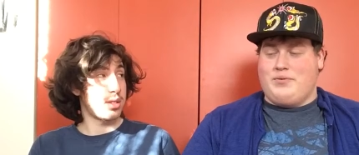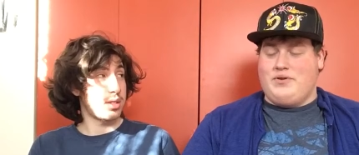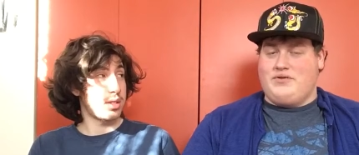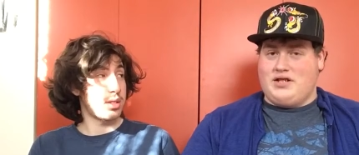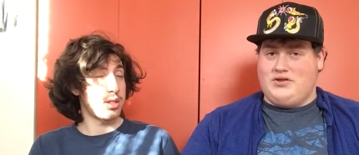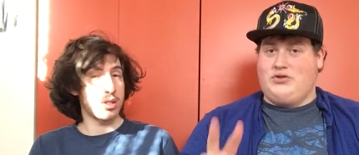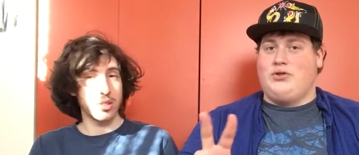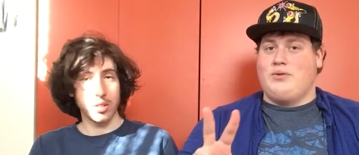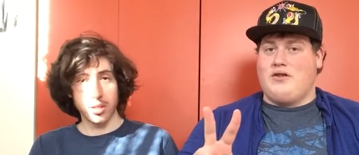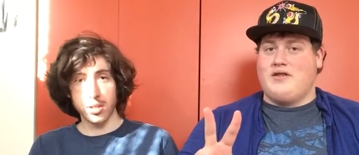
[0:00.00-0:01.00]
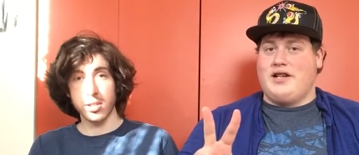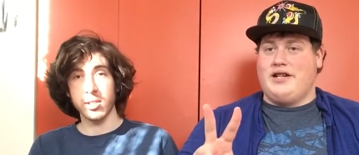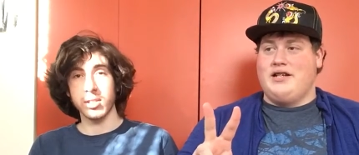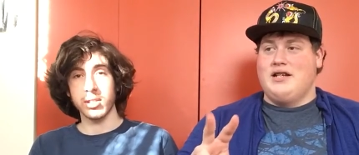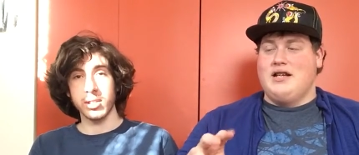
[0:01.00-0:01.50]
Speaker 1: But we've done 2
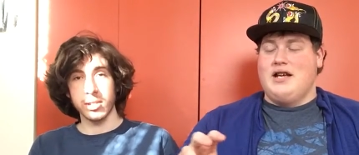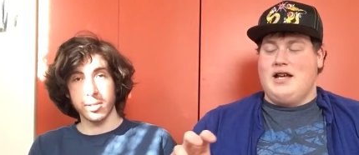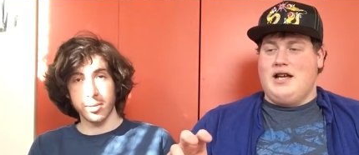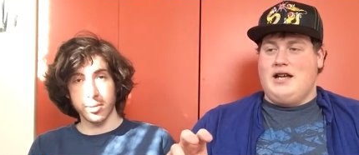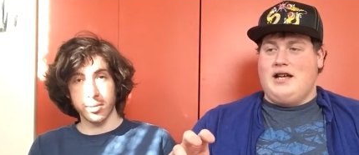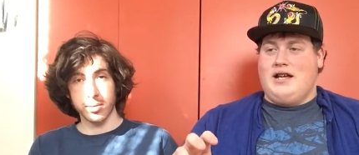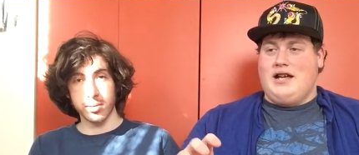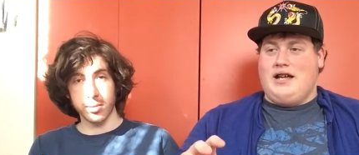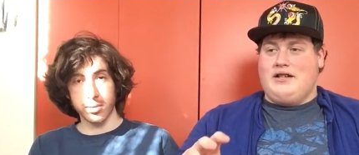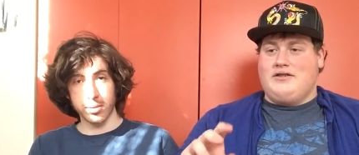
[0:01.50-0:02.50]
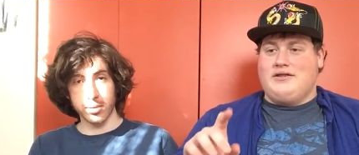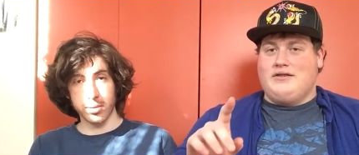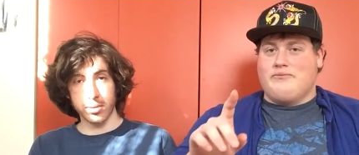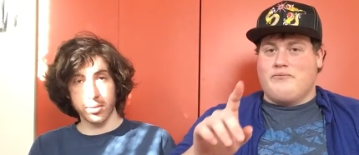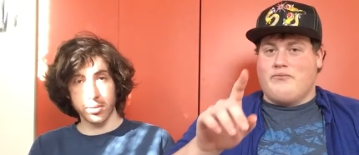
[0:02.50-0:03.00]
already, and
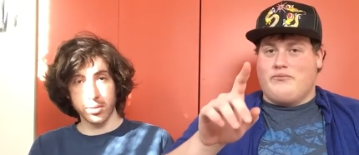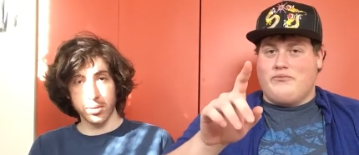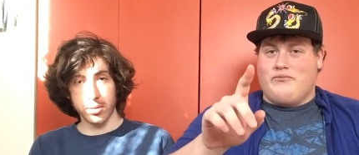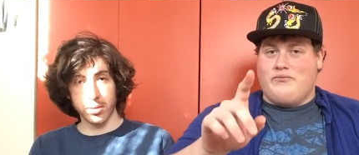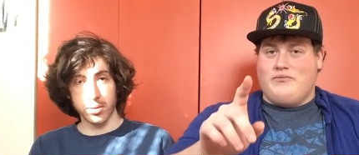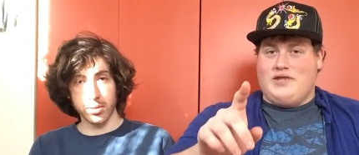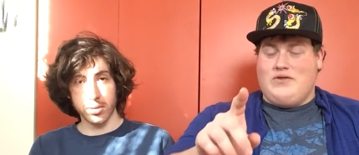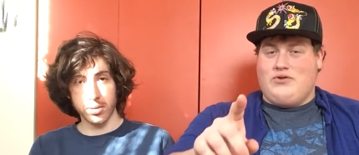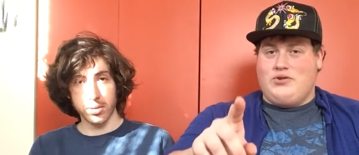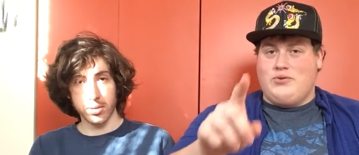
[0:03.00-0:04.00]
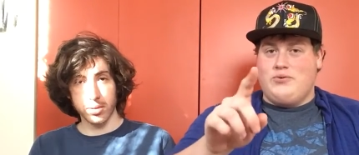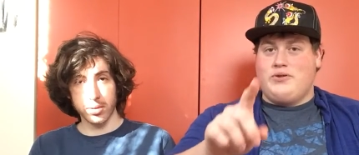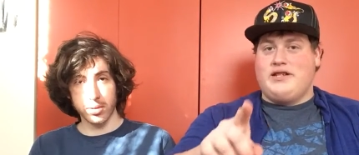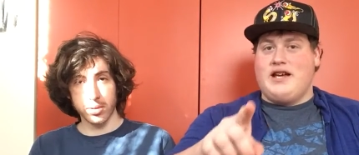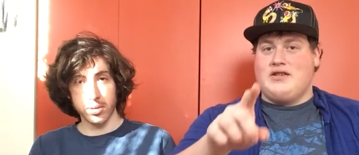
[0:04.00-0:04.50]
if
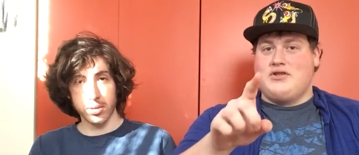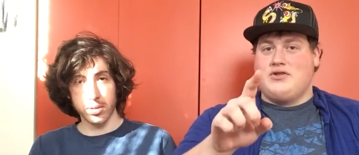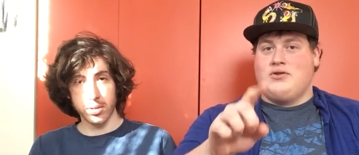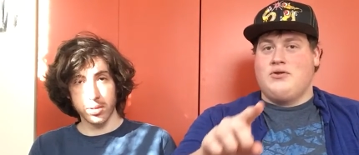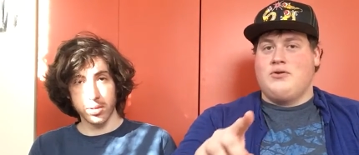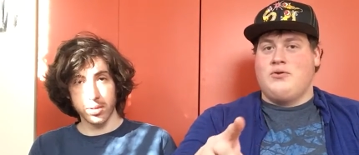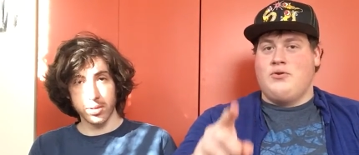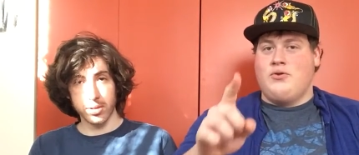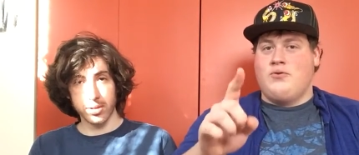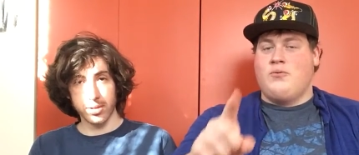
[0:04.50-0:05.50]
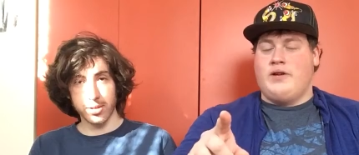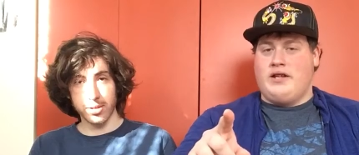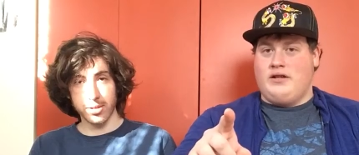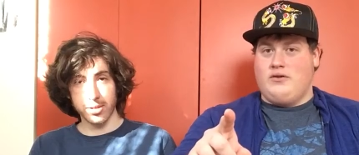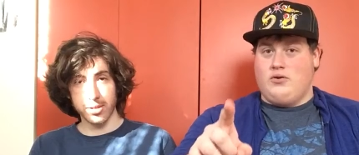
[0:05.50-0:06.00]
you guess
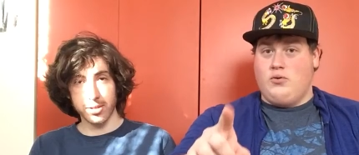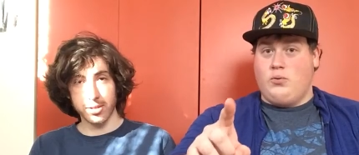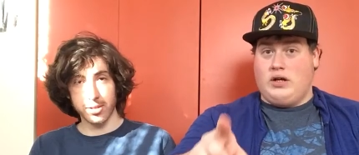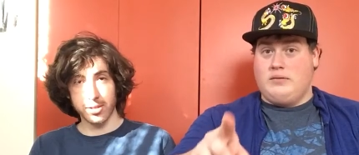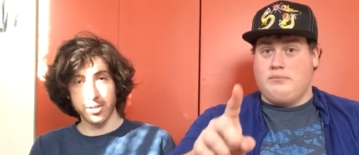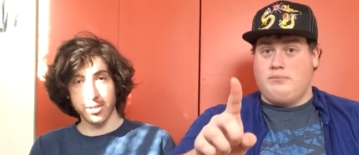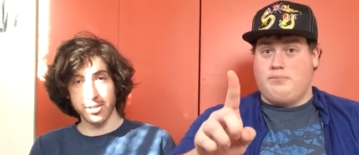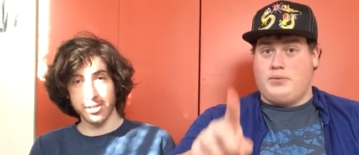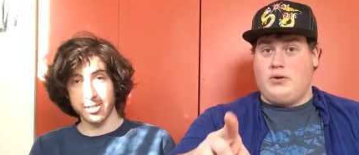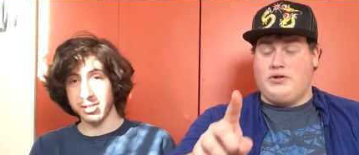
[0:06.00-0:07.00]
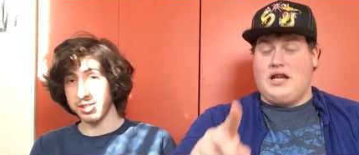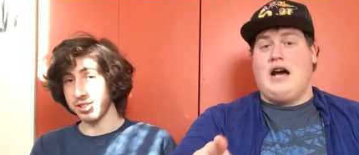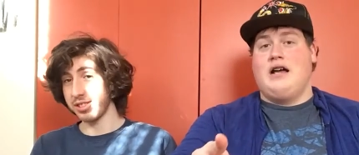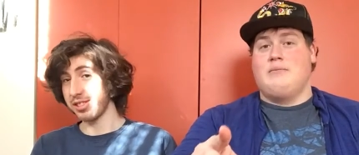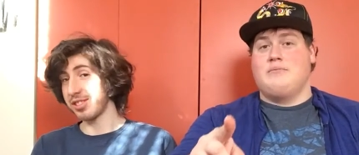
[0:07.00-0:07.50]
who won both
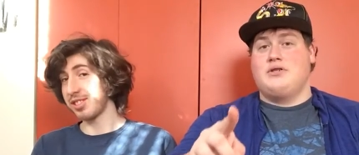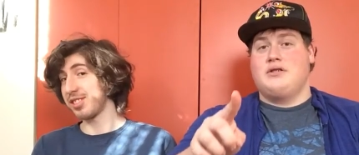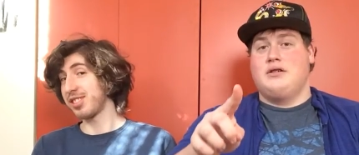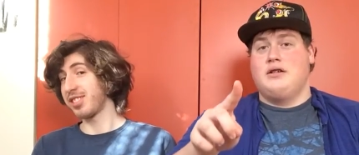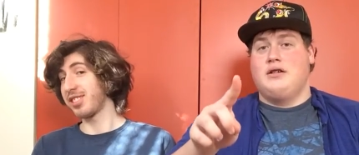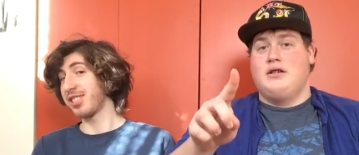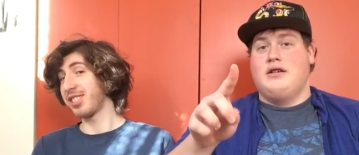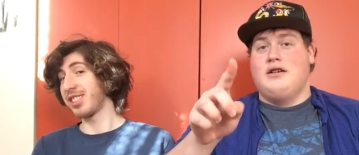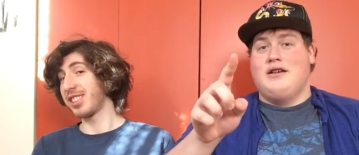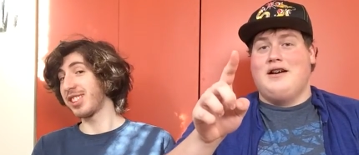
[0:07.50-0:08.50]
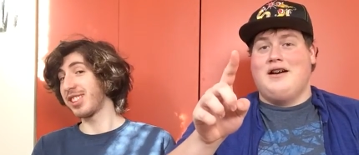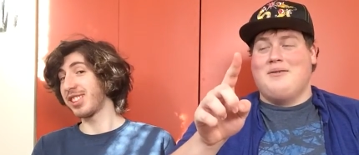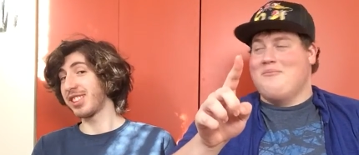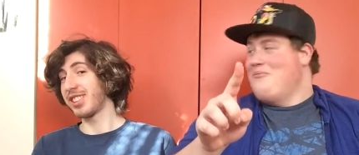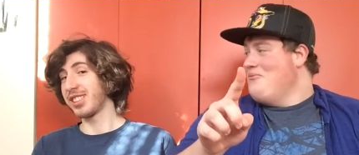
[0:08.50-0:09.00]
times,
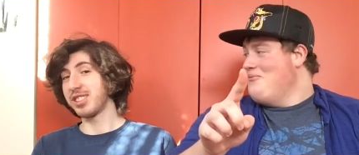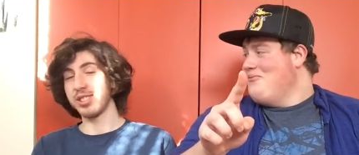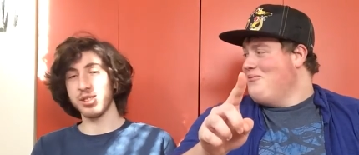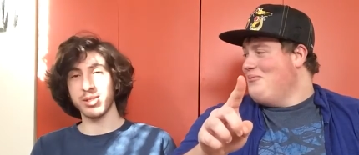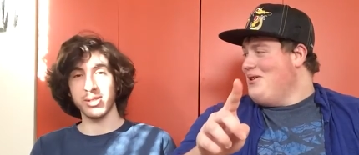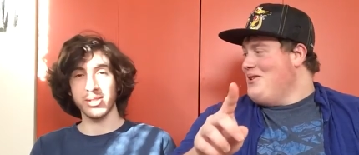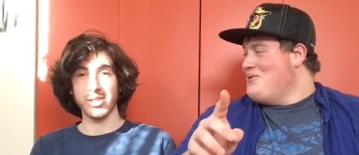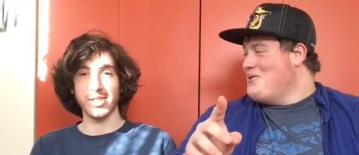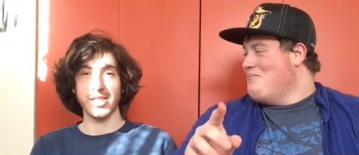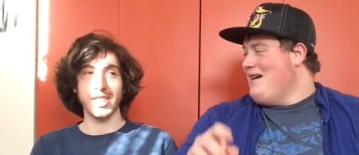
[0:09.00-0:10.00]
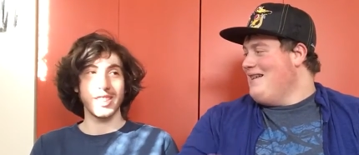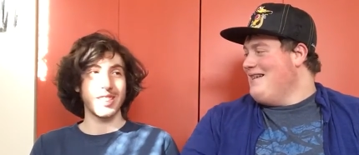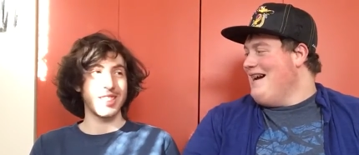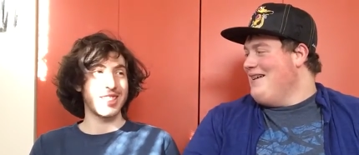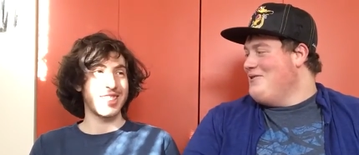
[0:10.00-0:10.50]
what are you
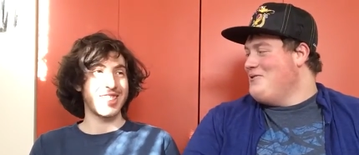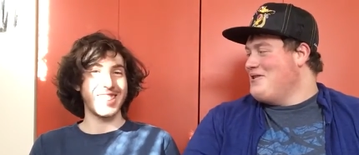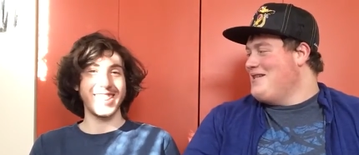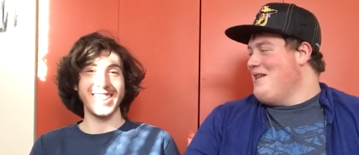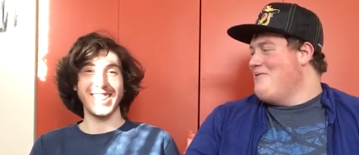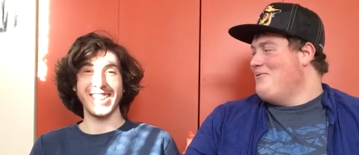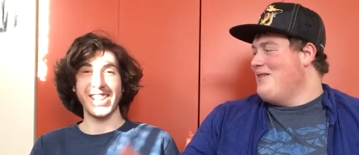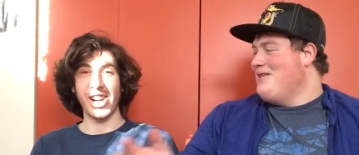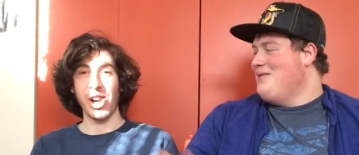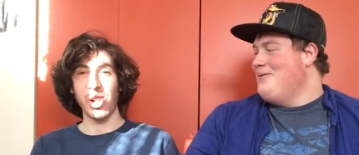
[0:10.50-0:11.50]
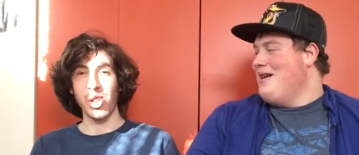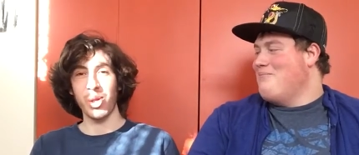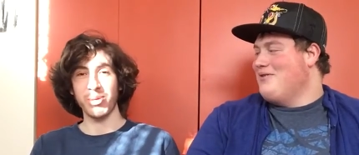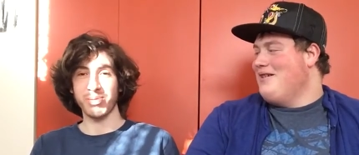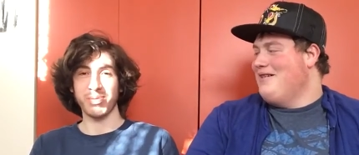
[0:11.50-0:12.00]
smiling at? You just gave it fucking
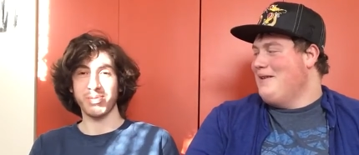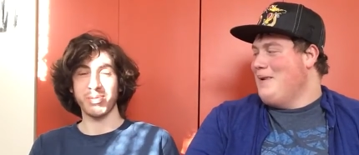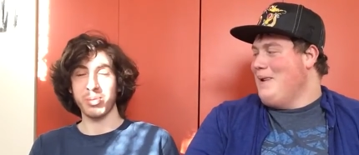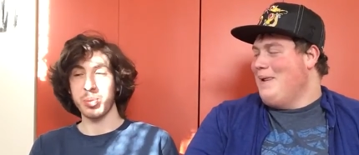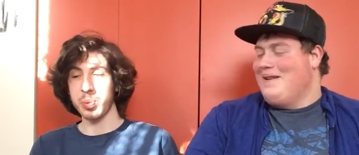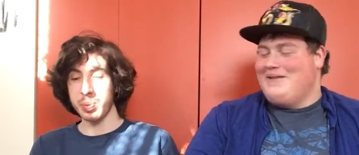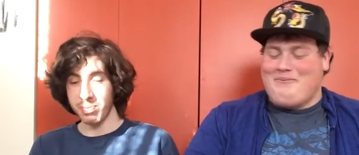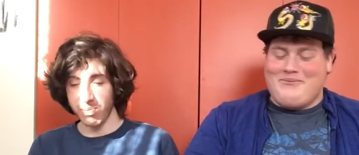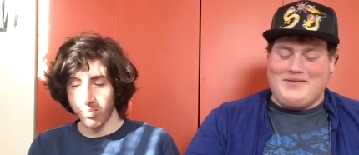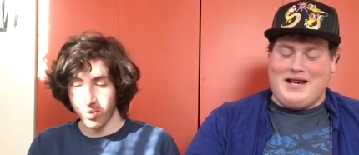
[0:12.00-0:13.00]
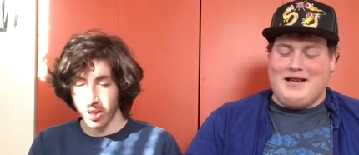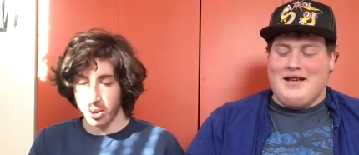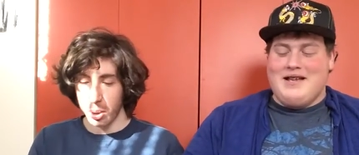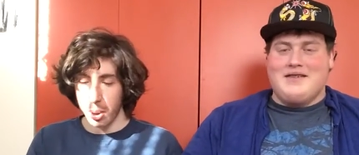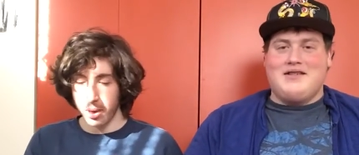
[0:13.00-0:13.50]
away, bro. Yeah,
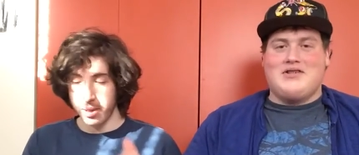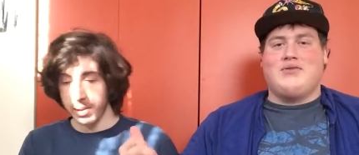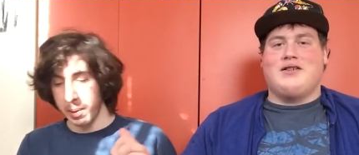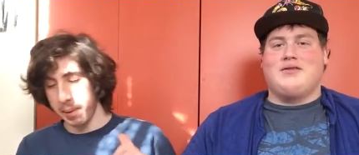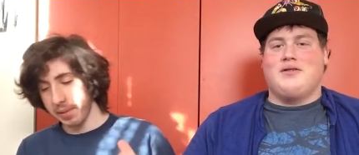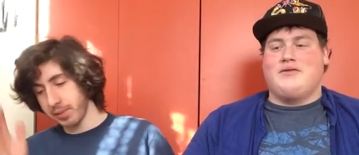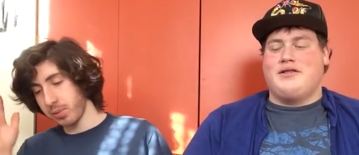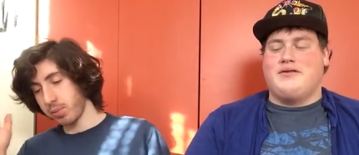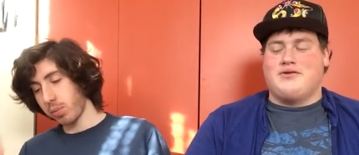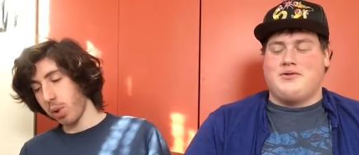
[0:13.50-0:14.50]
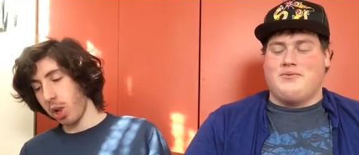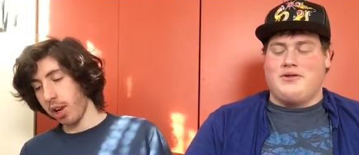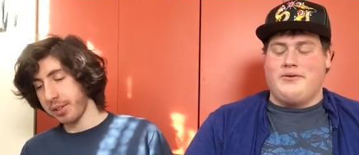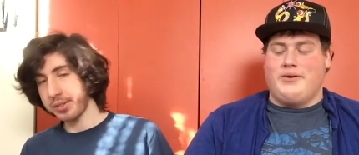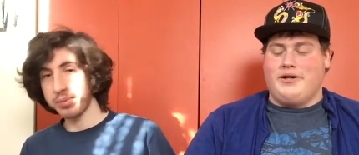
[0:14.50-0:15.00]
this fucker over here is the
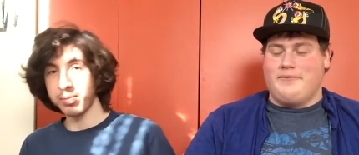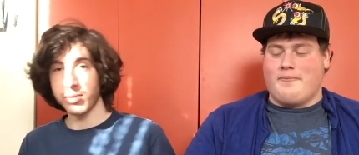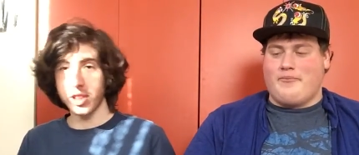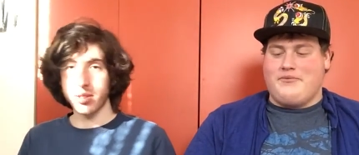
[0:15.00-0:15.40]
one who won